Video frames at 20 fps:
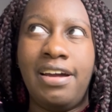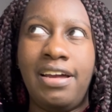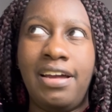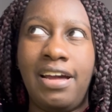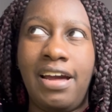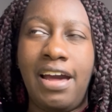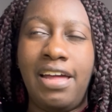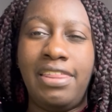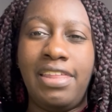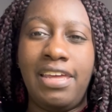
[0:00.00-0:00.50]

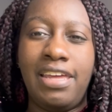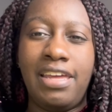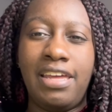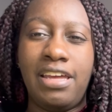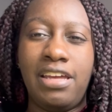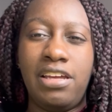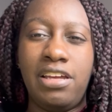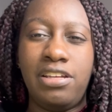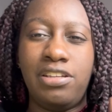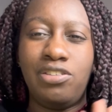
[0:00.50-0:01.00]
I think,
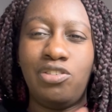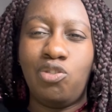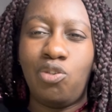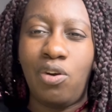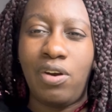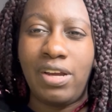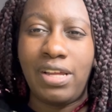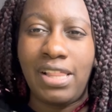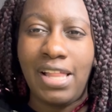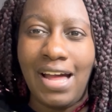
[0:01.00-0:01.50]

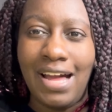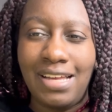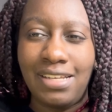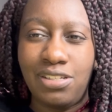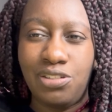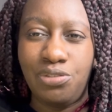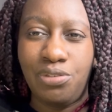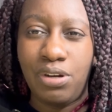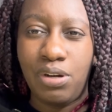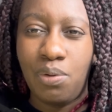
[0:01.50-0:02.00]
drawing
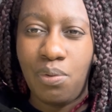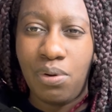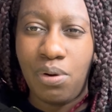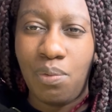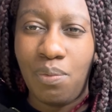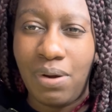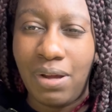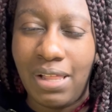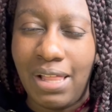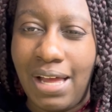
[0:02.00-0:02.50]

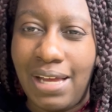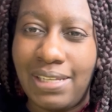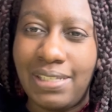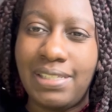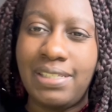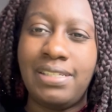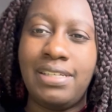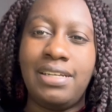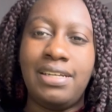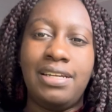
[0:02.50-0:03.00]
101
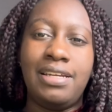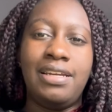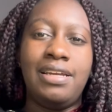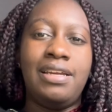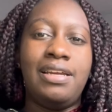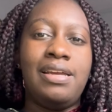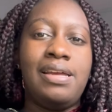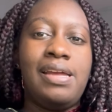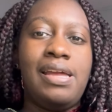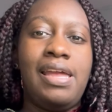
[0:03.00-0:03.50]
class.
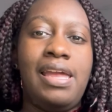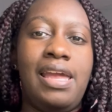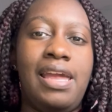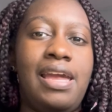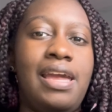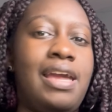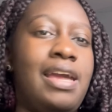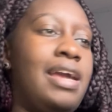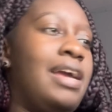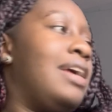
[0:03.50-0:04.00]

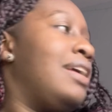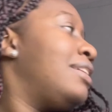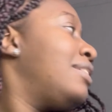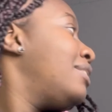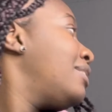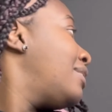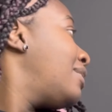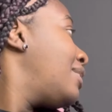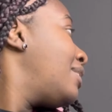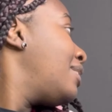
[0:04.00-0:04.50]

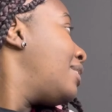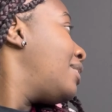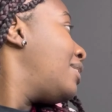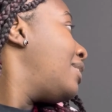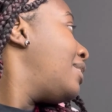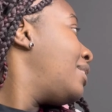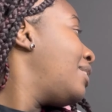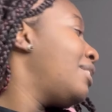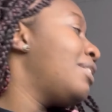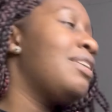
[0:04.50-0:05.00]
And
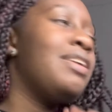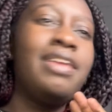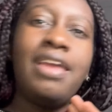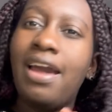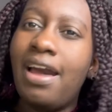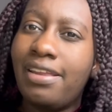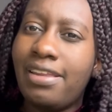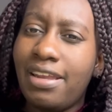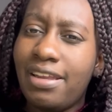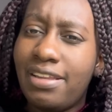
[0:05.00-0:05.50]

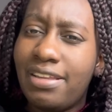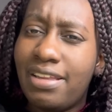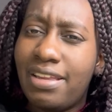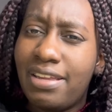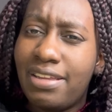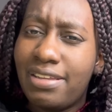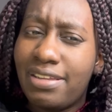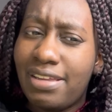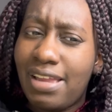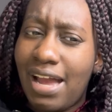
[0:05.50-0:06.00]
yeah, I think
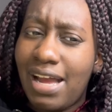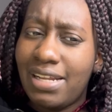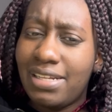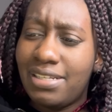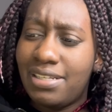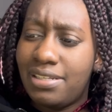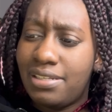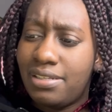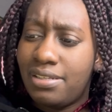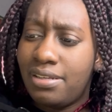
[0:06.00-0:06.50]

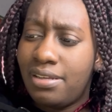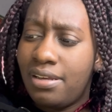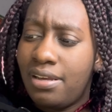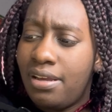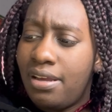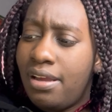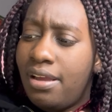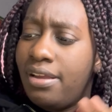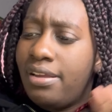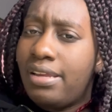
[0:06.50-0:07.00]

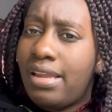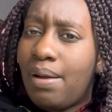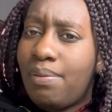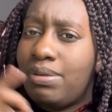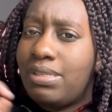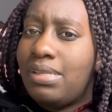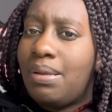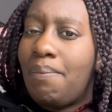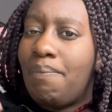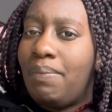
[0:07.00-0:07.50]
that
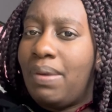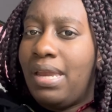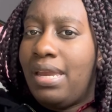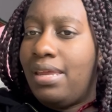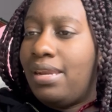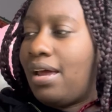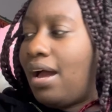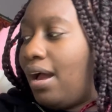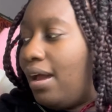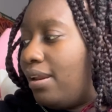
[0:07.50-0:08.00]
was the
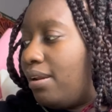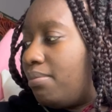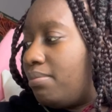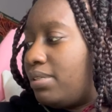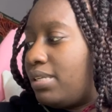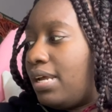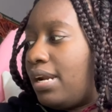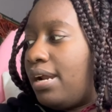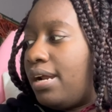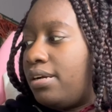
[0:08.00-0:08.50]
main items
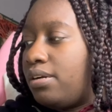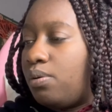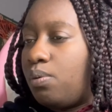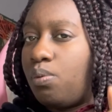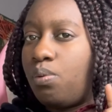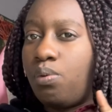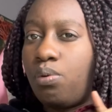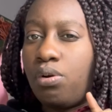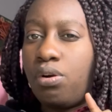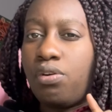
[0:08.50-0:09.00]
that I had to
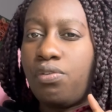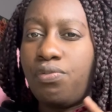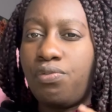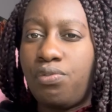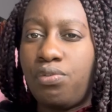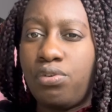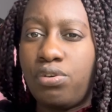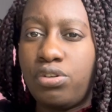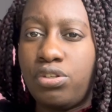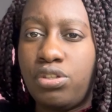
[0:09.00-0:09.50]
order
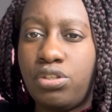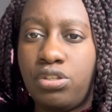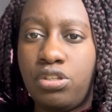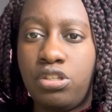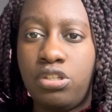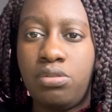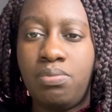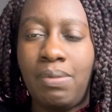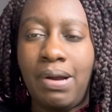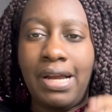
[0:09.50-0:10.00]
for
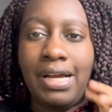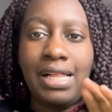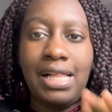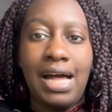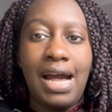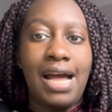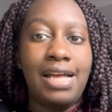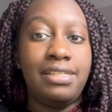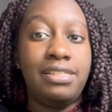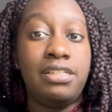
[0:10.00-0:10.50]
my
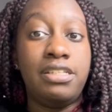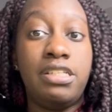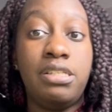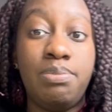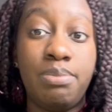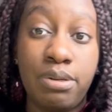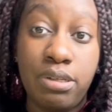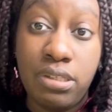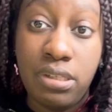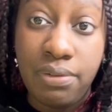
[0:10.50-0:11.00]
classes
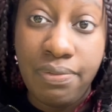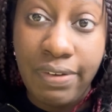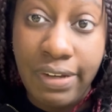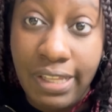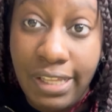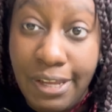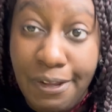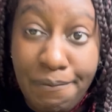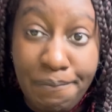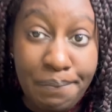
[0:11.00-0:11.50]

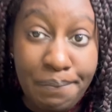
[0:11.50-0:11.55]
specifically.